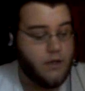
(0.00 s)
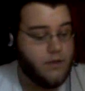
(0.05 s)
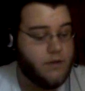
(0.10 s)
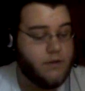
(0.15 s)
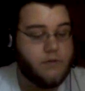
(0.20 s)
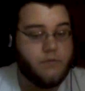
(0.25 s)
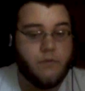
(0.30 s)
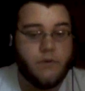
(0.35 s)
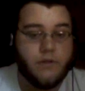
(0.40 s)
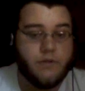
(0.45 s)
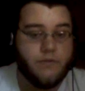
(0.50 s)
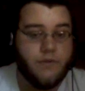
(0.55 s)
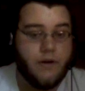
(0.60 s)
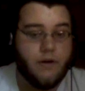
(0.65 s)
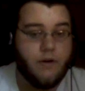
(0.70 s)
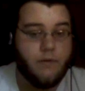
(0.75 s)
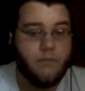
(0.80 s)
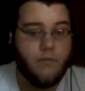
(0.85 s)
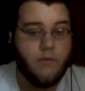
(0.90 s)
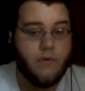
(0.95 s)
This one's
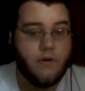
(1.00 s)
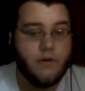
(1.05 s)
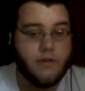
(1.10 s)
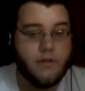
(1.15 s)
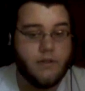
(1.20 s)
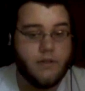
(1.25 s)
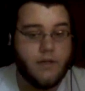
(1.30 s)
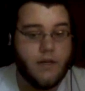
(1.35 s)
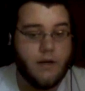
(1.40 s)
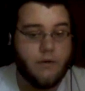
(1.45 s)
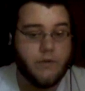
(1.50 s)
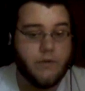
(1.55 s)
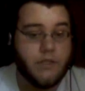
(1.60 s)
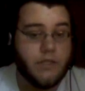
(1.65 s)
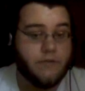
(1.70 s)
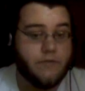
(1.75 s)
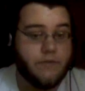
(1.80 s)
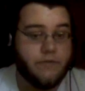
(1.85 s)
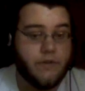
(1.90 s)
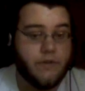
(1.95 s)
very important to the deck, which
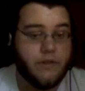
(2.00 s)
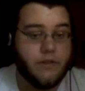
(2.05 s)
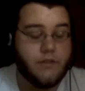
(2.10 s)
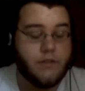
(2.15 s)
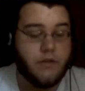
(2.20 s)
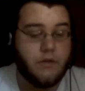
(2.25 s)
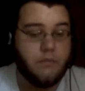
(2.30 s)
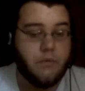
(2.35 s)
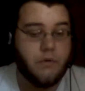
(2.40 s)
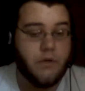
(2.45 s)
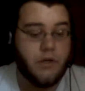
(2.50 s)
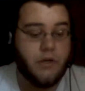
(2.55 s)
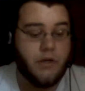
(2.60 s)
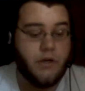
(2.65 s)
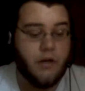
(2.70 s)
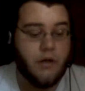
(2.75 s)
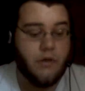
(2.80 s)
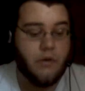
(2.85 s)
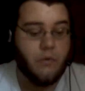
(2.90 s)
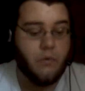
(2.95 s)
I've even considered putting
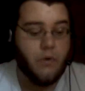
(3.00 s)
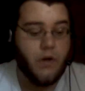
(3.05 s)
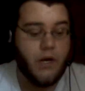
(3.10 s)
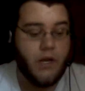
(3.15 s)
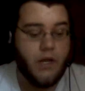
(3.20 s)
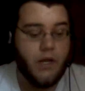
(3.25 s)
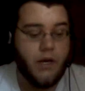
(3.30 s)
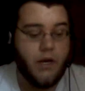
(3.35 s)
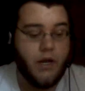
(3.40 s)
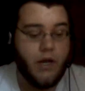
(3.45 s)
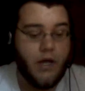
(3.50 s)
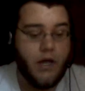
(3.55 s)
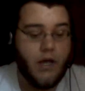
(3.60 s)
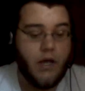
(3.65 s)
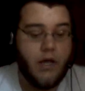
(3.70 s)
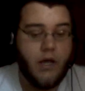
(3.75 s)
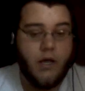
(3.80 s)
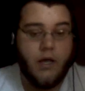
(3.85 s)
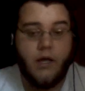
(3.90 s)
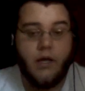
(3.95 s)
another one in,
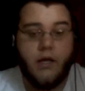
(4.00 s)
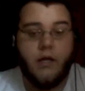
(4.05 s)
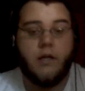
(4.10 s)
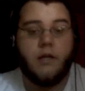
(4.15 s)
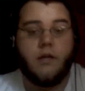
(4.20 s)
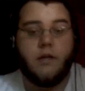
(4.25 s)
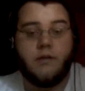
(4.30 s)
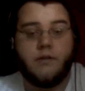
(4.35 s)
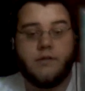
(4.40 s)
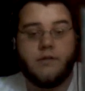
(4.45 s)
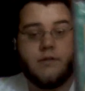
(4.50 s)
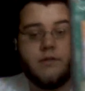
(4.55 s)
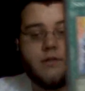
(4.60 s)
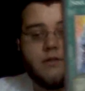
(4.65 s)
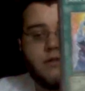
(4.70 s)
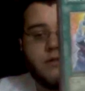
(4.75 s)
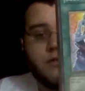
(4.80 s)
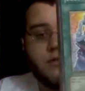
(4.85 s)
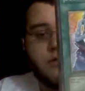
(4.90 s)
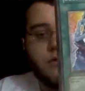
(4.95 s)
is
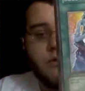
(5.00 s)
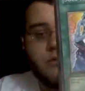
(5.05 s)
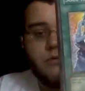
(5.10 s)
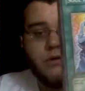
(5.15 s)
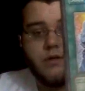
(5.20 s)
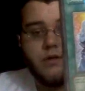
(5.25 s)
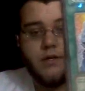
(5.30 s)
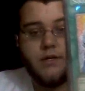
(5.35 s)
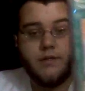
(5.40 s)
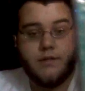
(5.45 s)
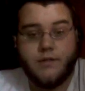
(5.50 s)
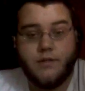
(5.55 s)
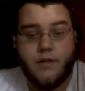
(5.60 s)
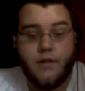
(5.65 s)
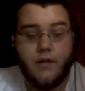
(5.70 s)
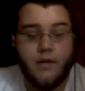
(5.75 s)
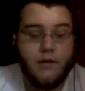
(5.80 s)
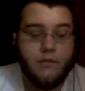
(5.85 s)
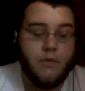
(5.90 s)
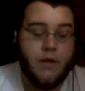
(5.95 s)
the Soul Release.
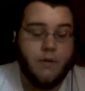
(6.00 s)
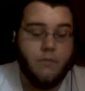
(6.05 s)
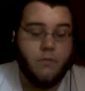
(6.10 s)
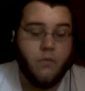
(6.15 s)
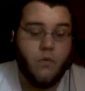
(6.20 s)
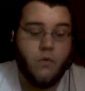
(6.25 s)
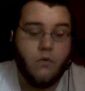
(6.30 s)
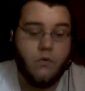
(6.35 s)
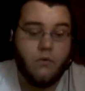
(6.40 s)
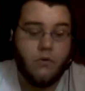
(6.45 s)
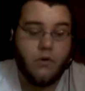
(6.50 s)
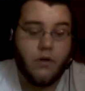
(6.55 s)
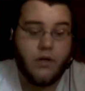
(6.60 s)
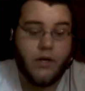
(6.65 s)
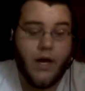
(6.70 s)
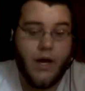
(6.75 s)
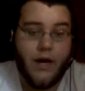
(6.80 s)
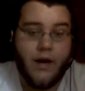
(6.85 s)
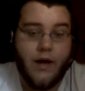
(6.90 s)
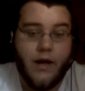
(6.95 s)
People
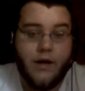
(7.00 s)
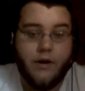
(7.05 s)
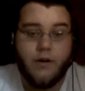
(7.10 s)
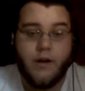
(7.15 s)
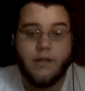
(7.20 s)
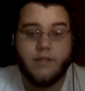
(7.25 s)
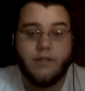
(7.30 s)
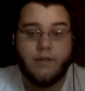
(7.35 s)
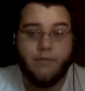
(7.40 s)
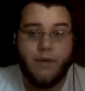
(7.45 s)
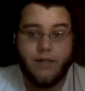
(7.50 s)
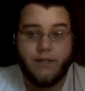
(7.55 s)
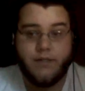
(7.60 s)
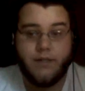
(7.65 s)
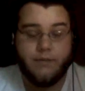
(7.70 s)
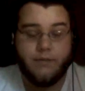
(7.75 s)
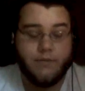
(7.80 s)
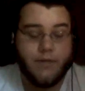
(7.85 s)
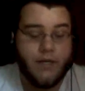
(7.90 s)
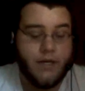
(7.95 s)
kind of underestimate
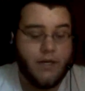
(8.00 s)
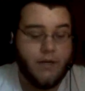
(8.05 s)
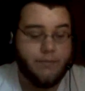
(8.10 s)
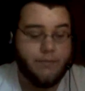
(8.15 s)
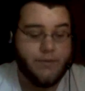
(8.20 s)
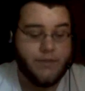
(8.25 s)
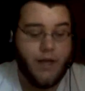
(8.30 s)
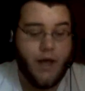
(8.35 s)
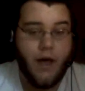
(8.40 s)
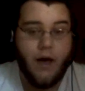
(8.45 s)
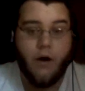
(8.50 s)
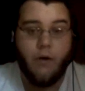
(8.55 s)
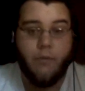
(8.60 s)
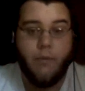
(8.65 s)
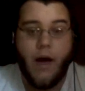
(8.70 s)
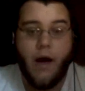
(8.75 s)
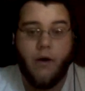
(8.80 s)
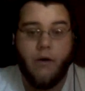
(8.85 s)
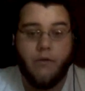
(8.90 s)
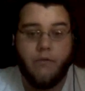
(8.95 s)
sometimes how
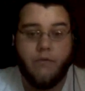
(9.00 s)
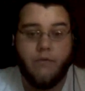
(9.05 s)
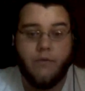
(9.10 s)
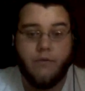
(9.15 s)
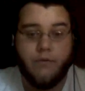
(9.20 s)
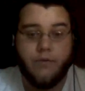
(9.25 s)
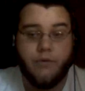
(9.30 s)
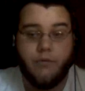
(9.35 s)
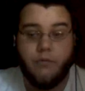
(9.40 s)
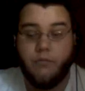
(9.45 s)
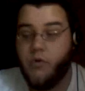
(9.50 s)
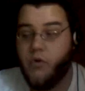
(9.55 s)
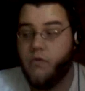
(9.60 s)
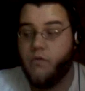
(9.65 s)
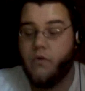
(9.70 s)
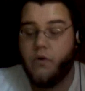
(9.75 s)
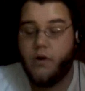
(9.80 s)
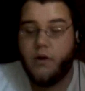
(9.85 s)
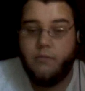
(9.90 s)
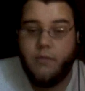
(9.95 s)
powerful the
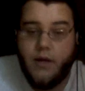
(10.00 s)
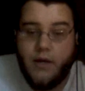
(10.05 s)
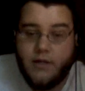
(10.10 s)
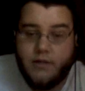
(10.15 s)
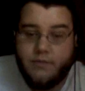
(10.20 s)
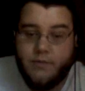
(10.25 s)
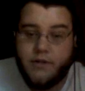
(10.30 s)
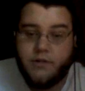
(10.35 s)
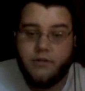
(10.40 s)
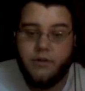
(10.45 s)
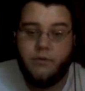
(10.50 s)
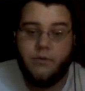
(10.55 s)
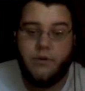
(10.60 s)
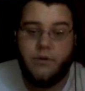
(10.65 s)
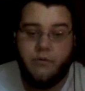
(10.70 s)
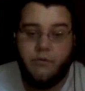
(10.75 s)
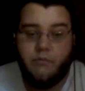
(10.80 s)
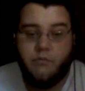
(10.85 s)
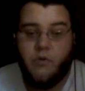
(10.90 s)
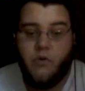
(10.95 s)
removal can be, especially when
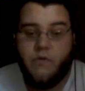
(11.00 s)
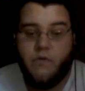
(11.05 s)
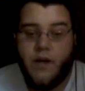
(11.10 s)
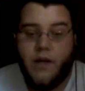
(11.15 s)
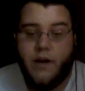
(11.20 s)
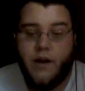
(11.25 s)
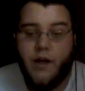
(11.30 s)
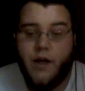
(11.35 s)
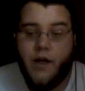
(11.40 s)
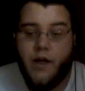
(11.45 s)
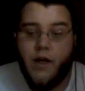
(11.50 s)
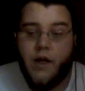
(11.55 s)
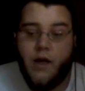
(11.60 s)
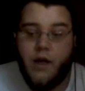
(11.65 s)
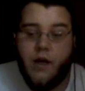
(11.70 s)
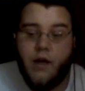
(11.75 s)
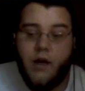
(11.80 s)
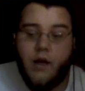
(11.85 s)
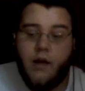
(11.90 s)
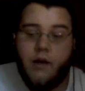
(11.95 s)
you're removing
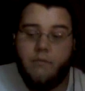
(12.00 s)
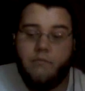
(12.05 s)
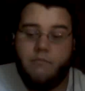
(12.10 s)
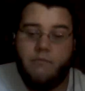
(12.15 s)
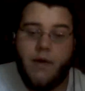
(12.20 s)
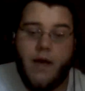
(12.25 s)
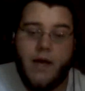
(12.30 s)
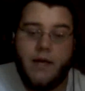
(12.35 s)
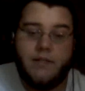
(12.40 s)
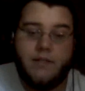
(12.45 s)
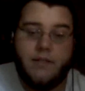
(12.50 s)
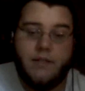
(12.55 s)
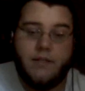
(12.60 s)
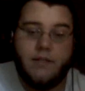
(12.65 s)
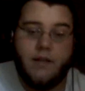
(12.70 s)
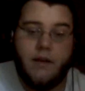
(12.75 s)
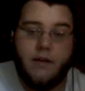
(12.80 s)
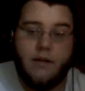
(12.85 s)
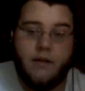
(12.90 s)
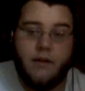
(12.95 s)

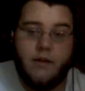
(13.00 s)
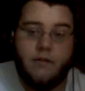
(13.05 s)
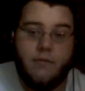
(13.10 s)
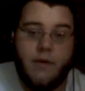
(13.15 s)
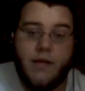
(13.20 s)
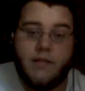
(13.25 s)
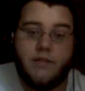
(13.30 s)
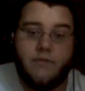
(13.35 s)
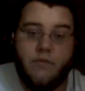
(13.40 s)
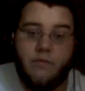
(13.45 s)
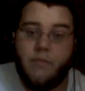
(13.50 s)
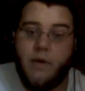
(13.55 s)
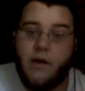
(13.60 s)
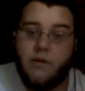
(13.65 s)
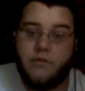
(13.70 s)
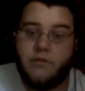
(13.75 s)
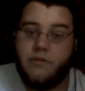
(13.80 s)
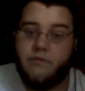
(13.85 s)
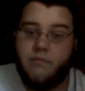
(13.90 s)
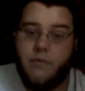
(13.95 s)
massive massive
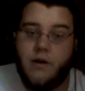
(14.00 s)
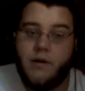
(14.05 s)
amounts of